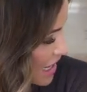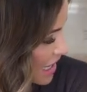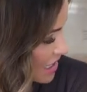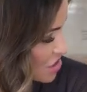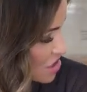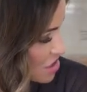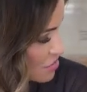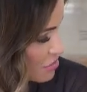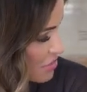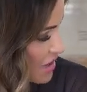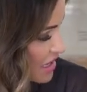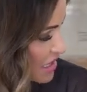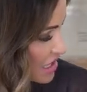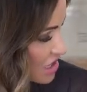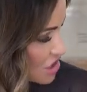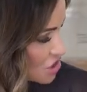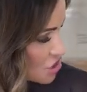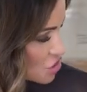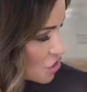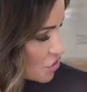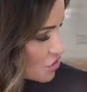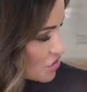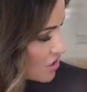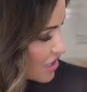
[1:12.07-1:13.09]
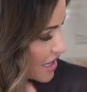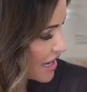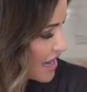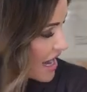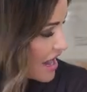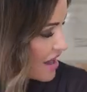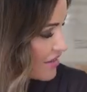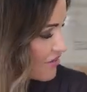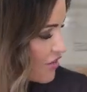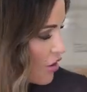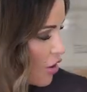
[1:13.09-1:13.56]
and just making sure that I
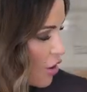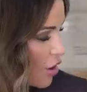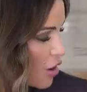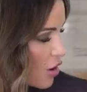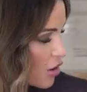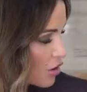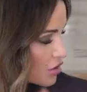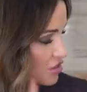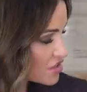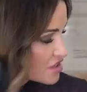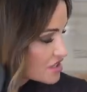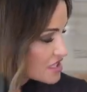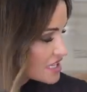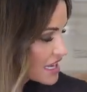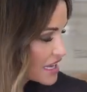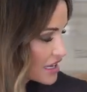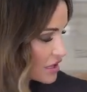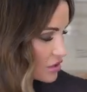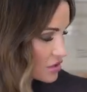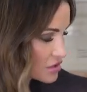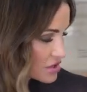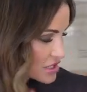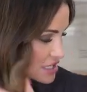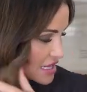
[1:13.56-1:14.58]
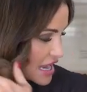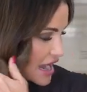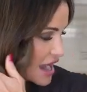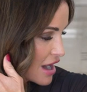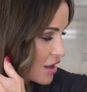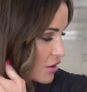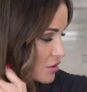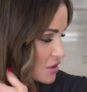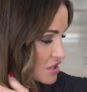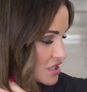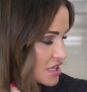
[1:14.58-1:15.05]
have all the tangles
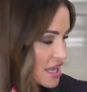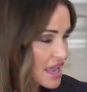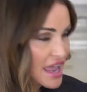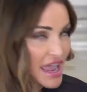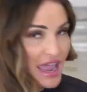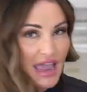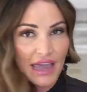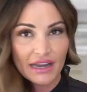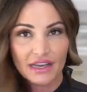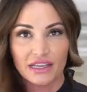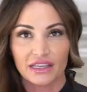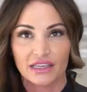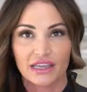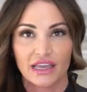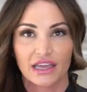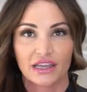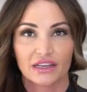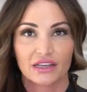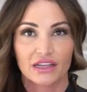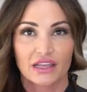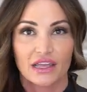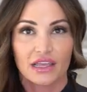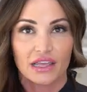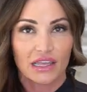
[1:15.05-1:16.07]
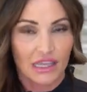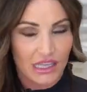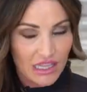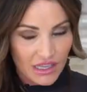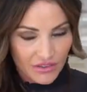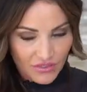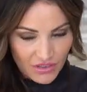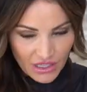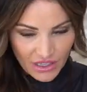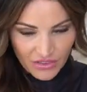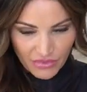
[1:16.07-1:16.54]
out. And again,
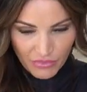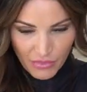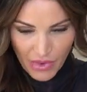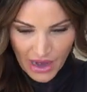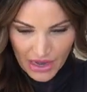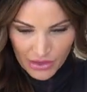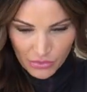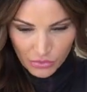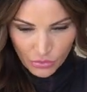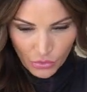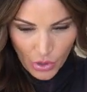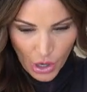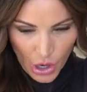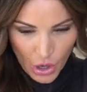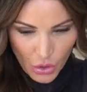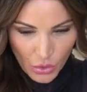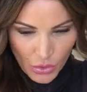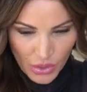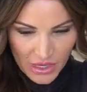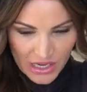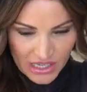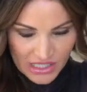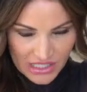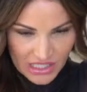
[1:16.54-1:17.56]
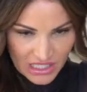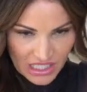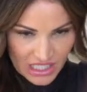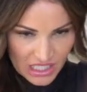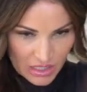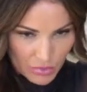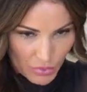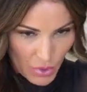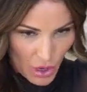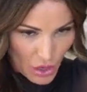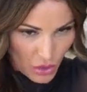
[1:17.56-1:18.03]
even if my row is
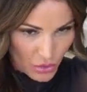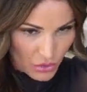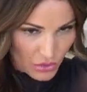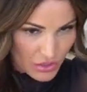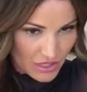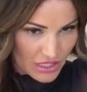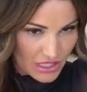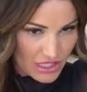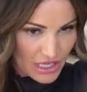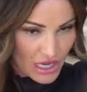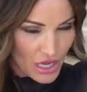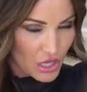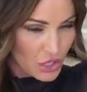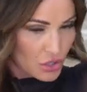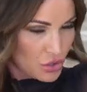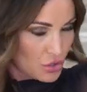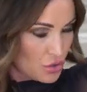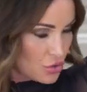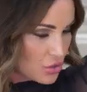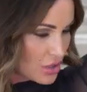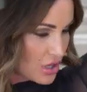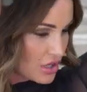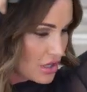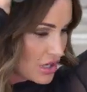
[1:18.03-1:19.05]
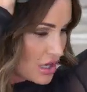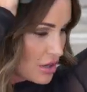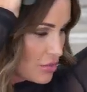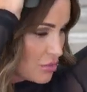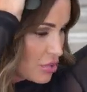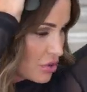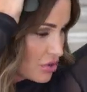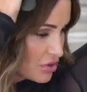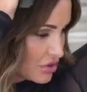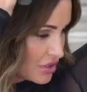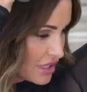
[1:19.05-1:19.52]
exposed, you can
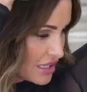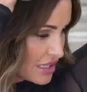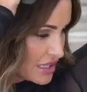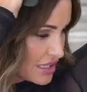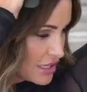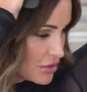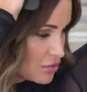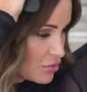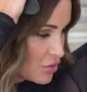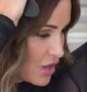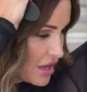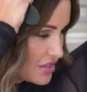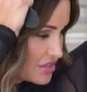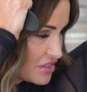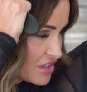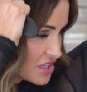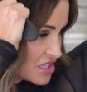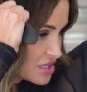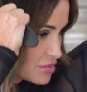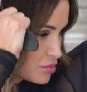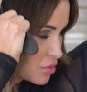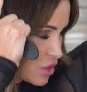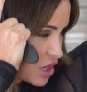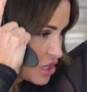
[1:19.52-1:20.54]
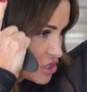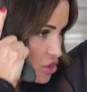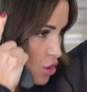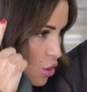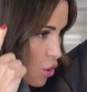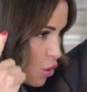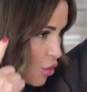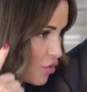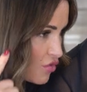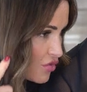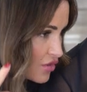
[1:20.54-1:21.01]
completely run this brush
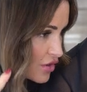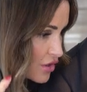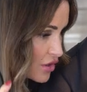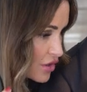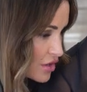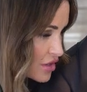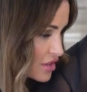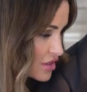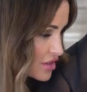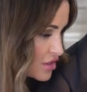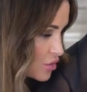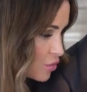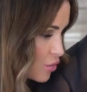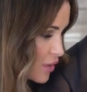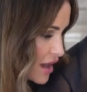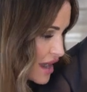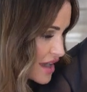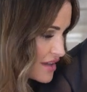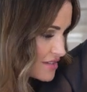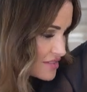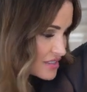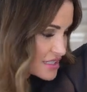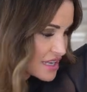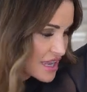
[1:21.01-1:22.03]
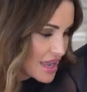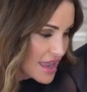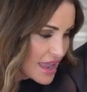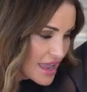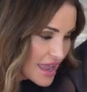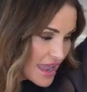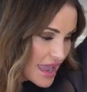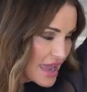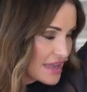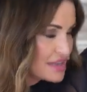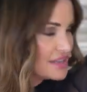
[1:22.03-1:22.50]
over the weft
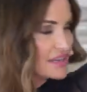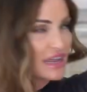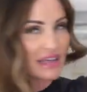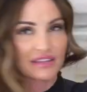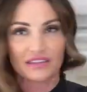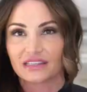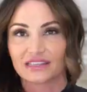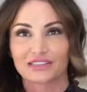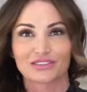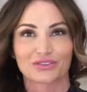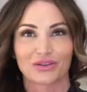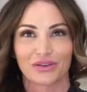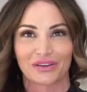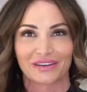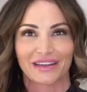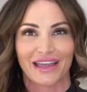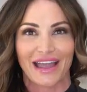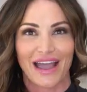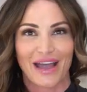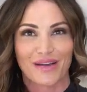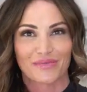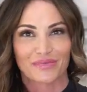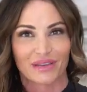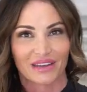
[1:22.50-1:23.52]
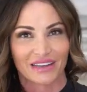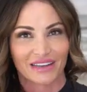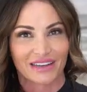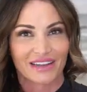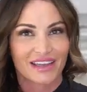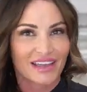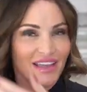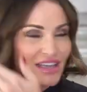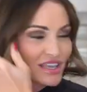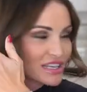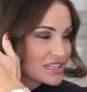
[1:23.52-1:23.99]
and nothing's going to happen.
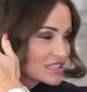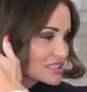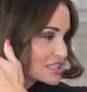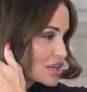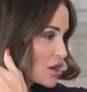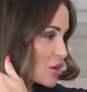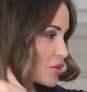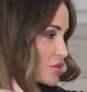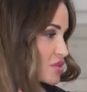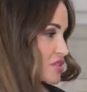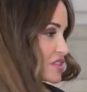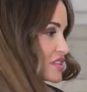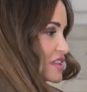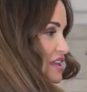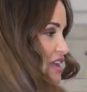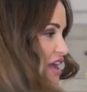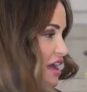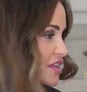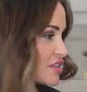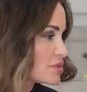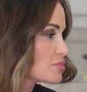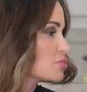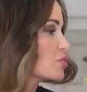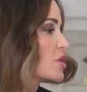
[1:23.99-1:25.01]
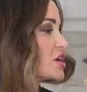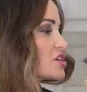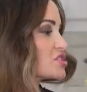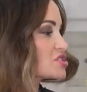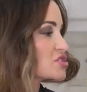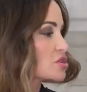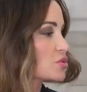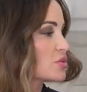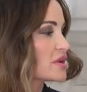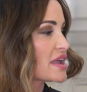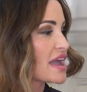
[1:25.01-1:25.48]
So the other
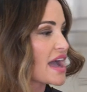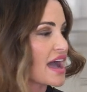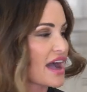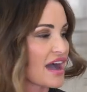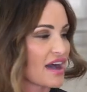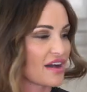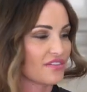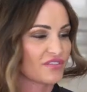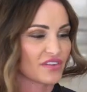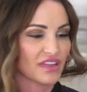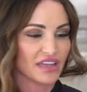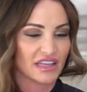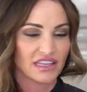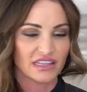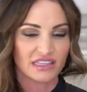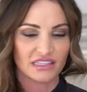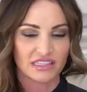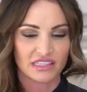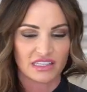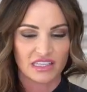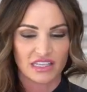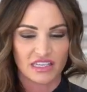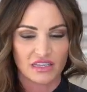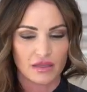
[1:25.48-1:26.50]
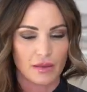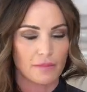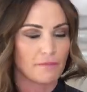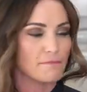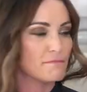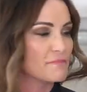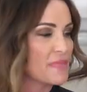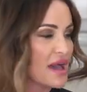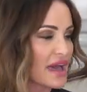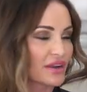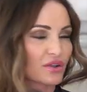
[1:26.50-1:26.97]
brush that we have is the
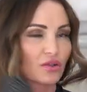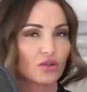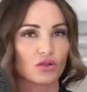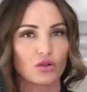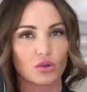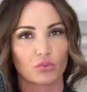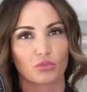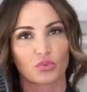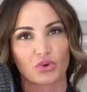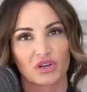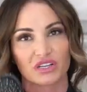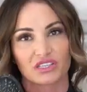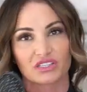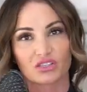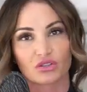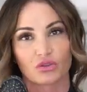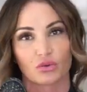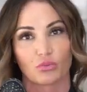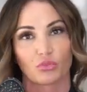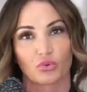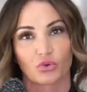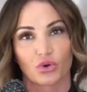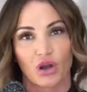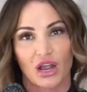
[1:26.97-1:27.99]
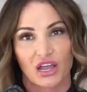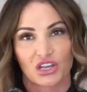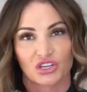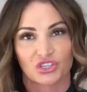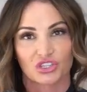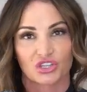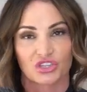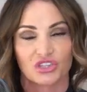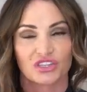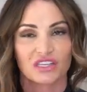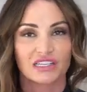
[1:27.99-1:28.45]
metal bristle
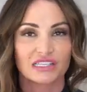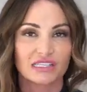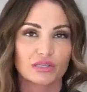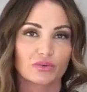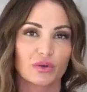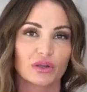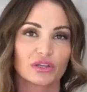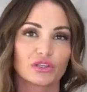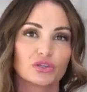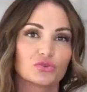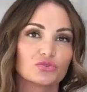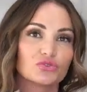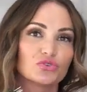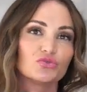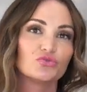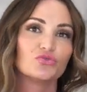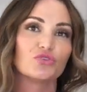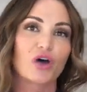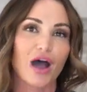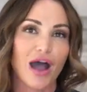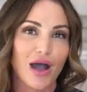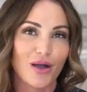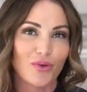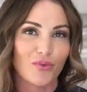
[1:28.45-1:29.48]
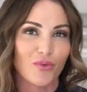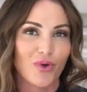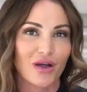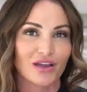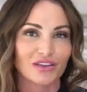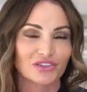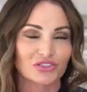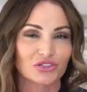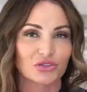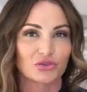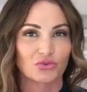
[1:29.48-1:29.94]
brush. This one you do not
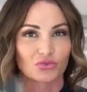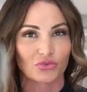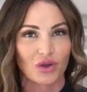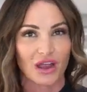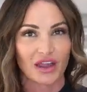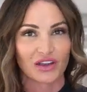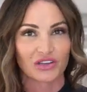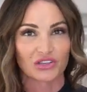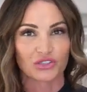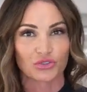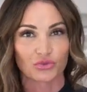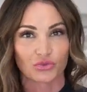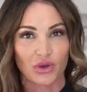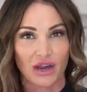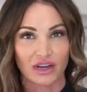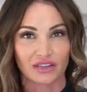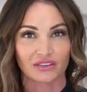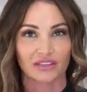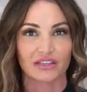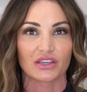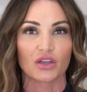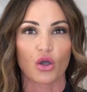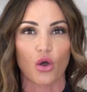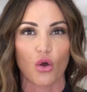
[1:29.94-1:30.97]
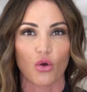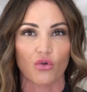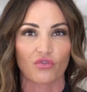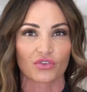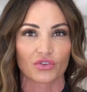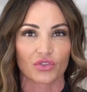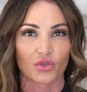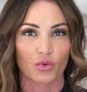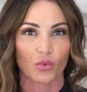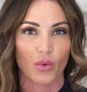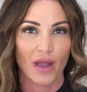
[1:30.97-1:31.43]
want to run directly
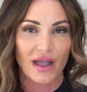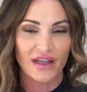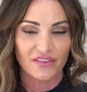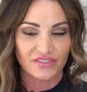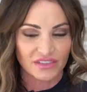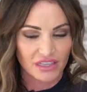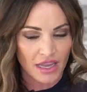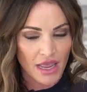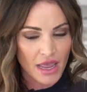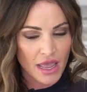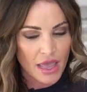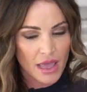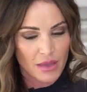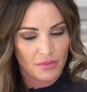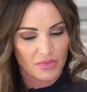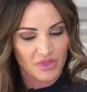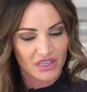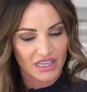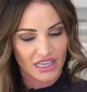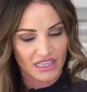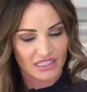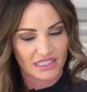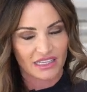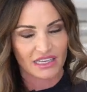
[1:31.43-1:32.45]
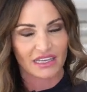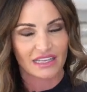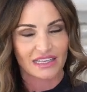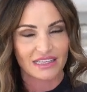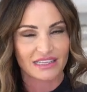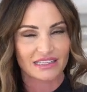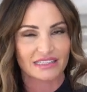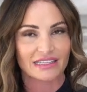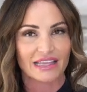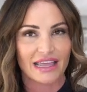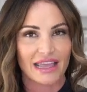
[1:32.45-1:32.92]
over the weft because it
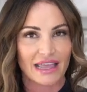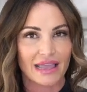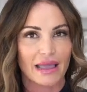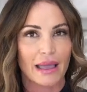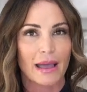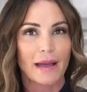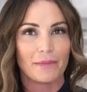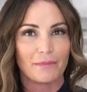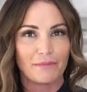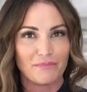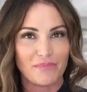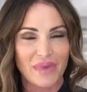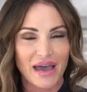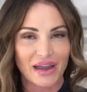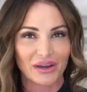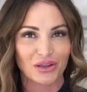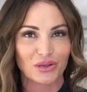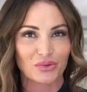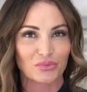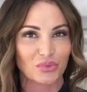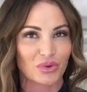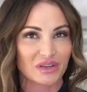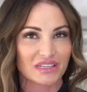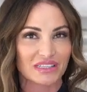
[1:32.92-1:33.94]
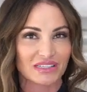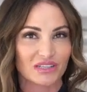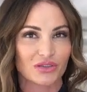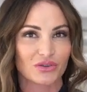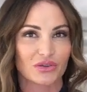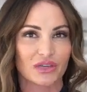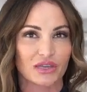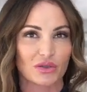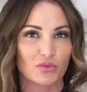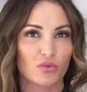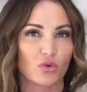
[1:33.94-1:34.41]
is a metal
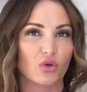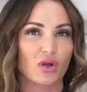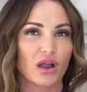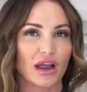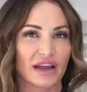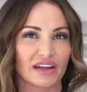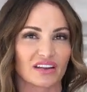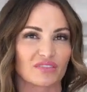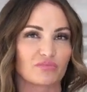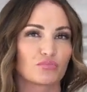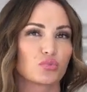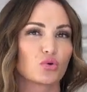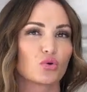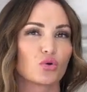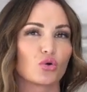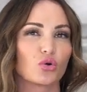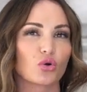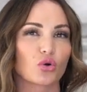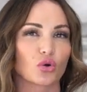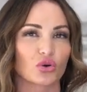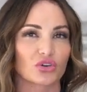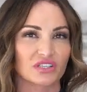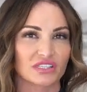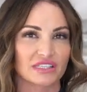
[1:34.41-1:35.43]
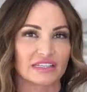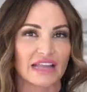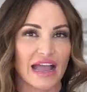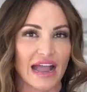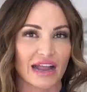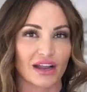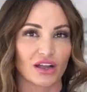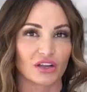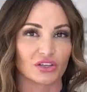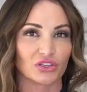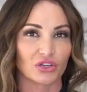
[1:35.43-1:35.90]
bristle. It will kind of pull or
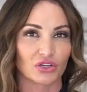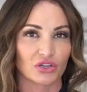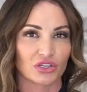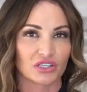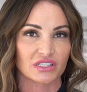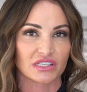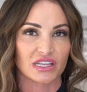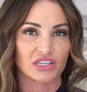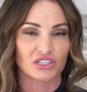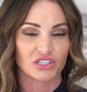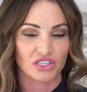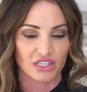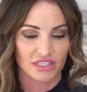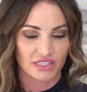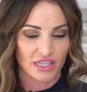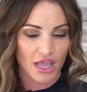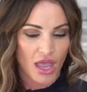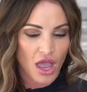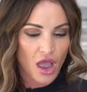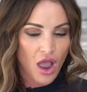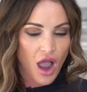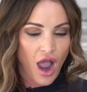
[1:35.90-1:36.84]
snag on your extensions.